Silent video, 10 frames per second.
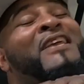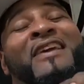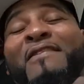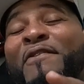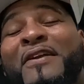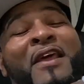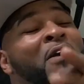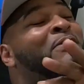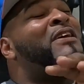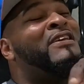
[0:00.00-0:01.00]
sing at the front
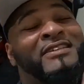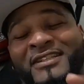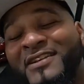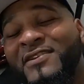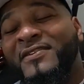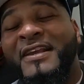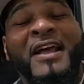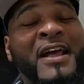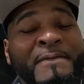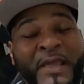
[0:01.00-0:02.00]
door, Wood
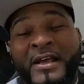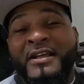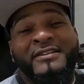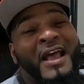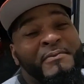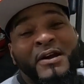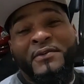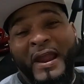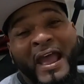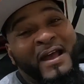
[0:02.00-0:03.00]
Junior? Cause I'm
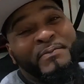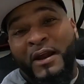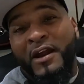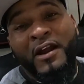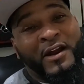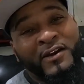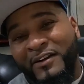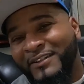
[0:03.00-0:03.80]
a rapper.